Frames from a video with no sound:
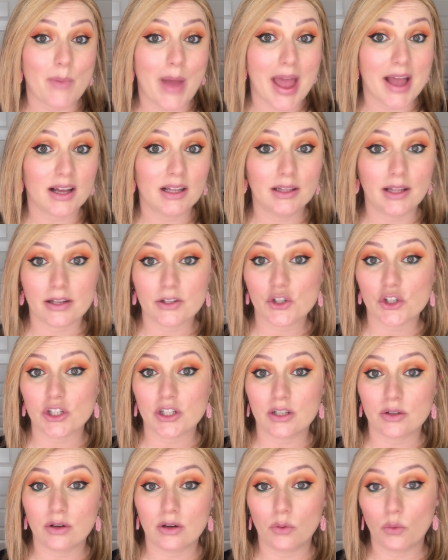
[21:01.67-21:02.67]
Hair
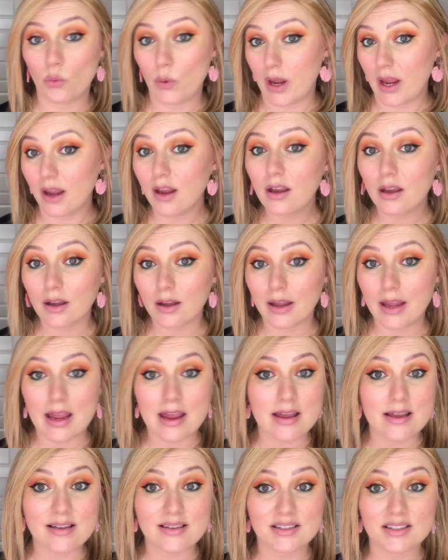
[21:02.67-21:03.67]
Collection wig
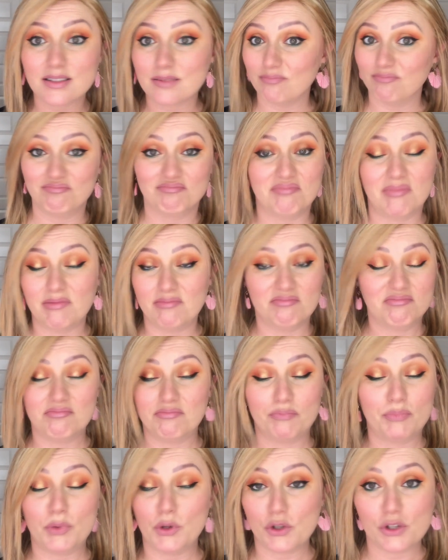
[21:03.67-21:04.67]
is
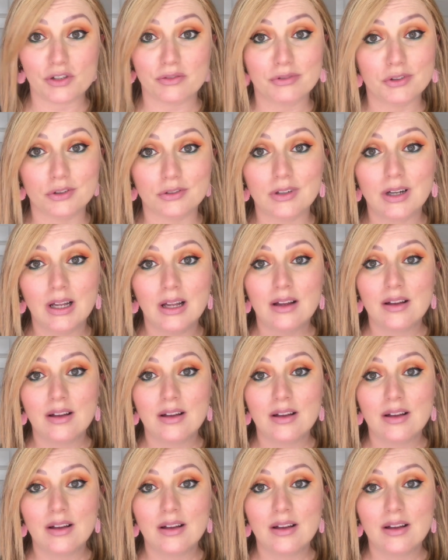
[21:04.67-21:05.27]
beautiful.